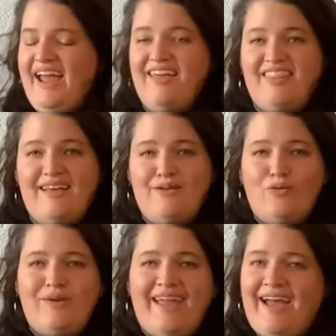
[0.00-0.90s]
And
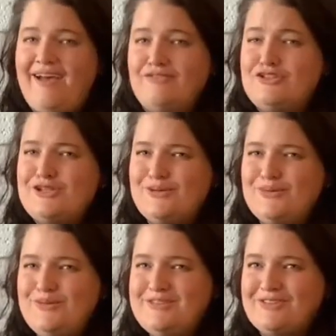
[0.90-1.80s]
then we have
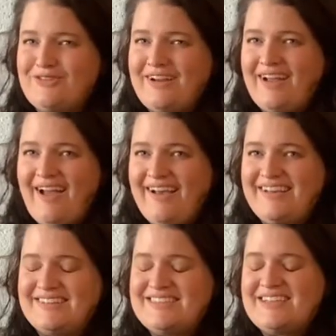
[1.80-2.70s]
two different
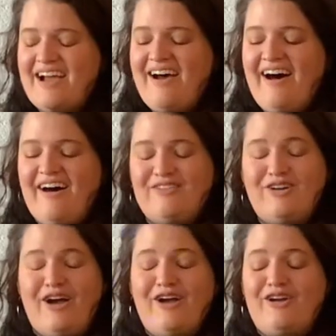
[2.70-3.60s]
kinds
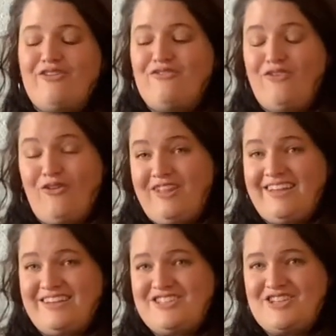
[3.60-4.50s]
of
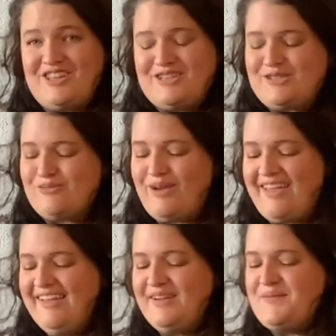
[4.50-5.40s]
foliage this
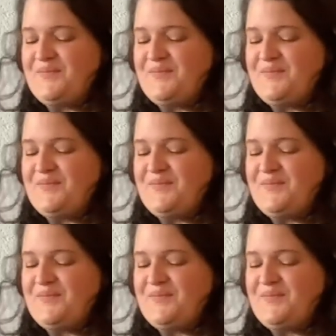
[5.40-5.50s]
week.